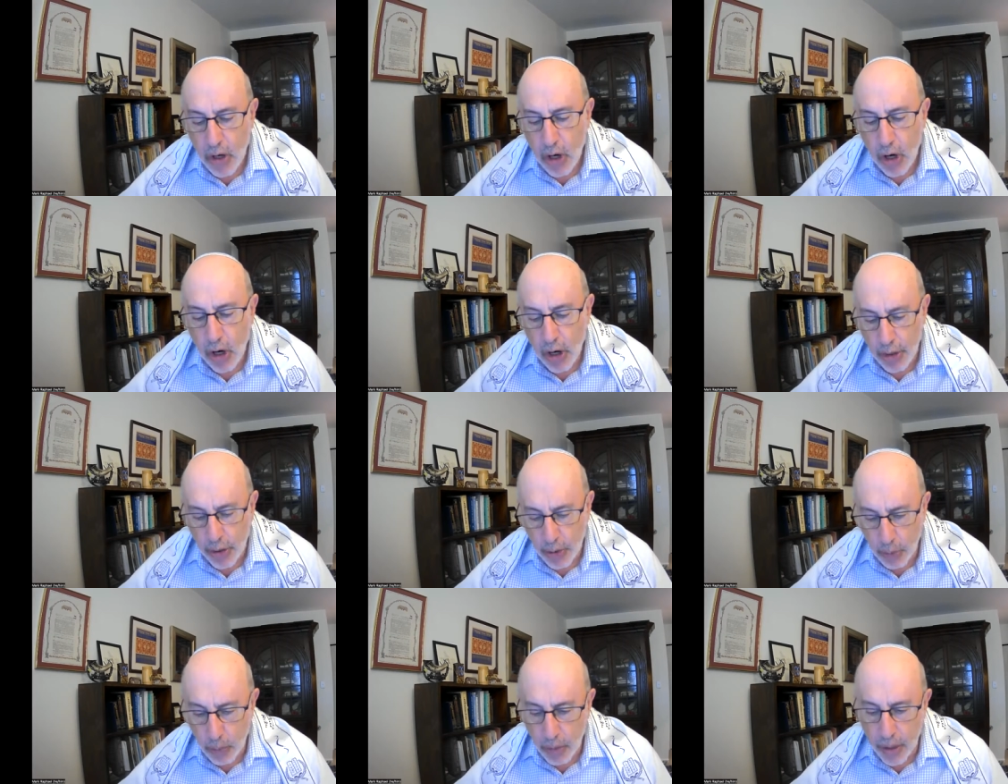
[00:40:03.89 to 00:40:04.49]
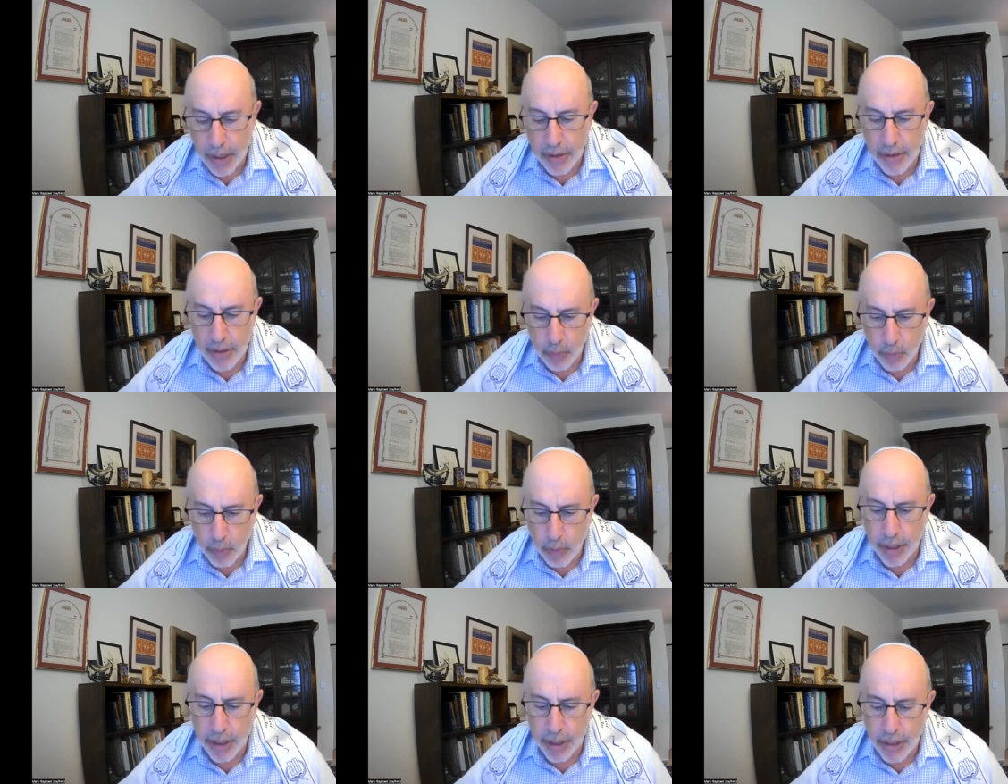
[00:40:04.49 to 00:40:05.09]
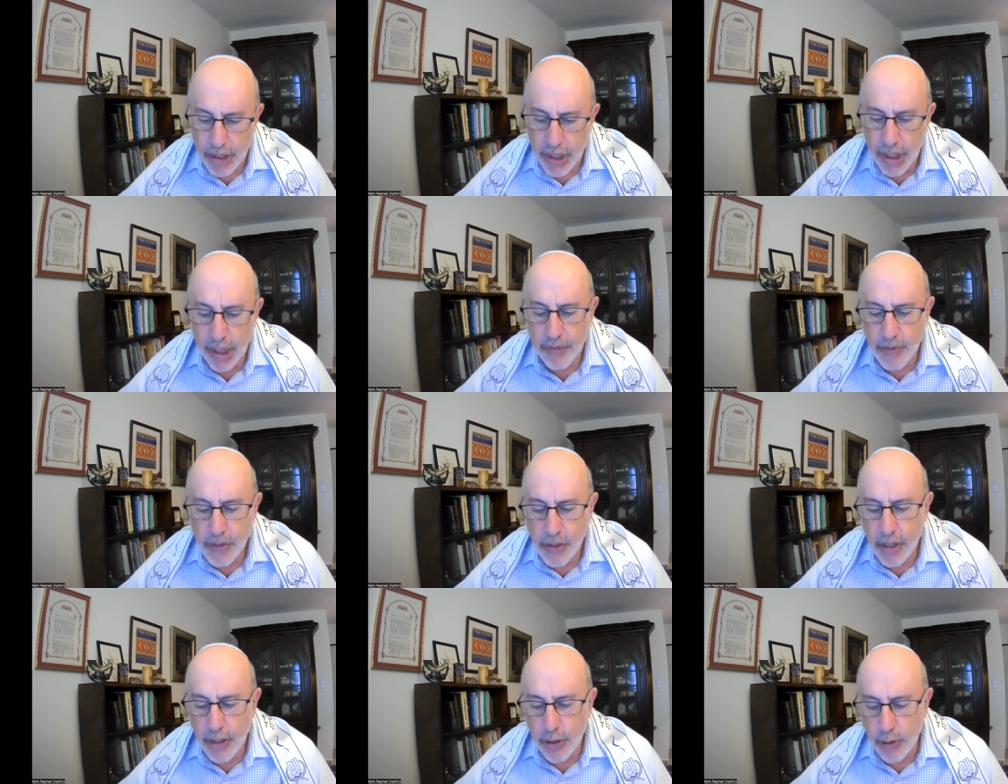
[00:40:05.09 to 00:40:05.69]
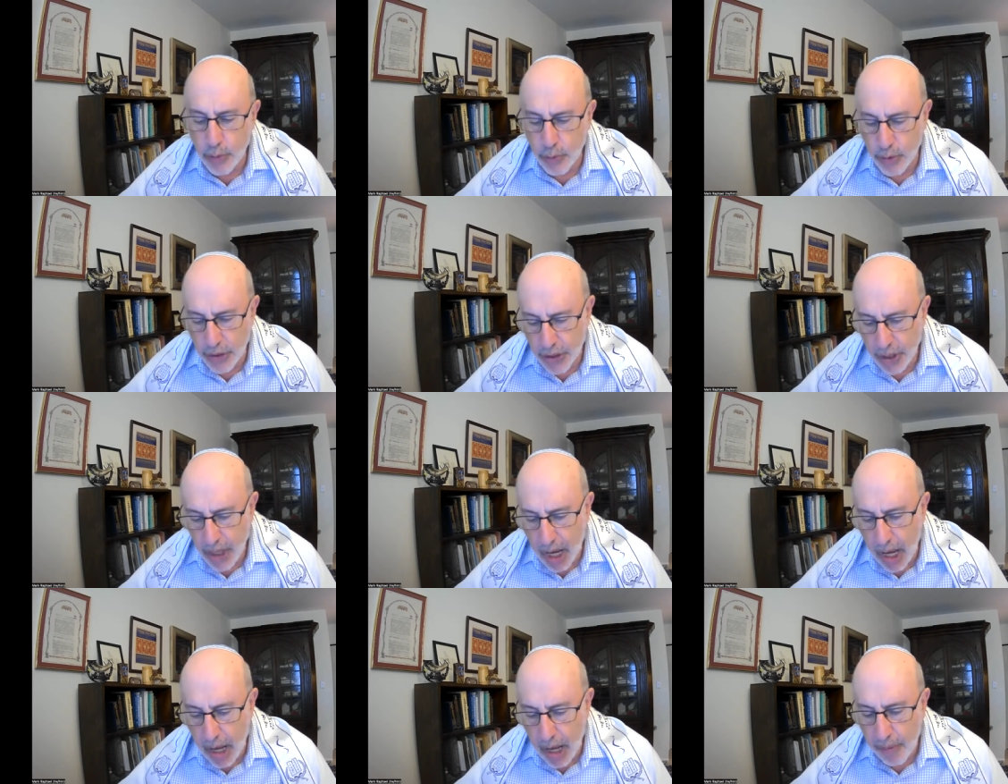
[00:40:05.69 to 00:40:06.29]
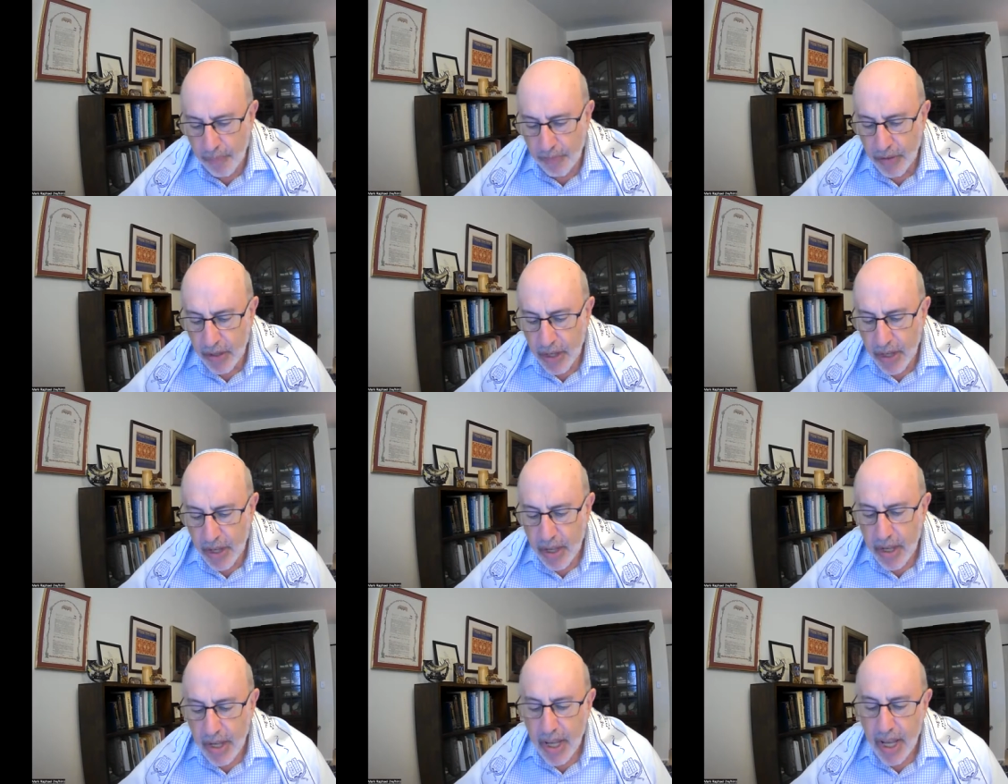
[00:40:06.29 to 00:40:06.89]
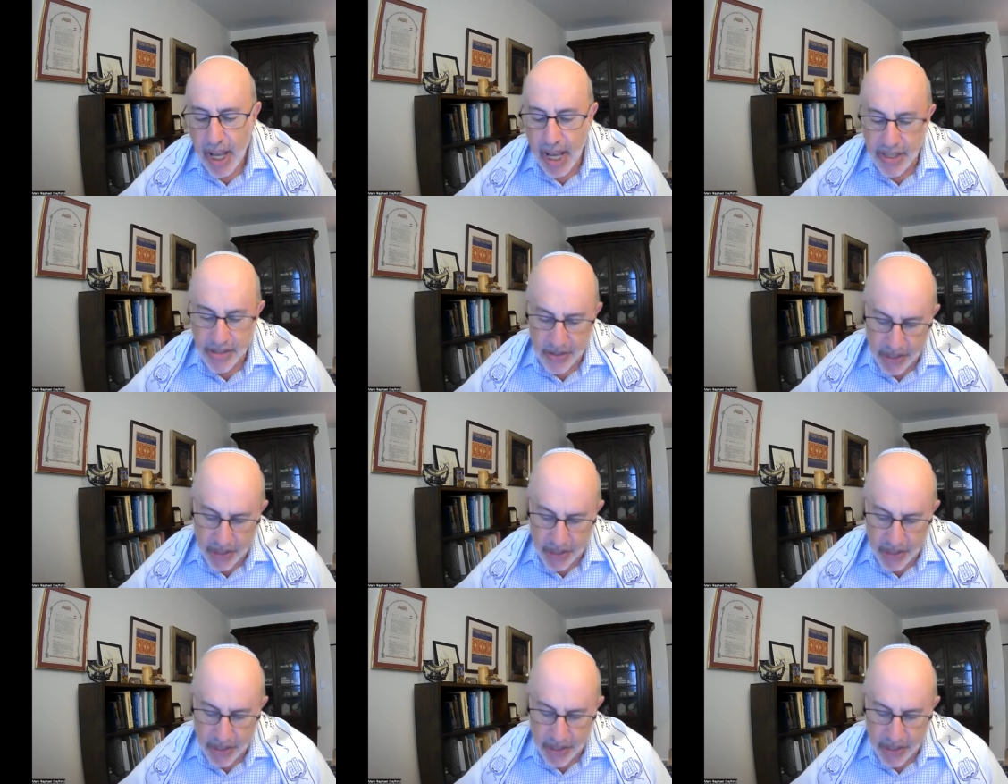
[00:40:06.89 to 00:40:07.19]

are the way that one achieves Kedusha. As it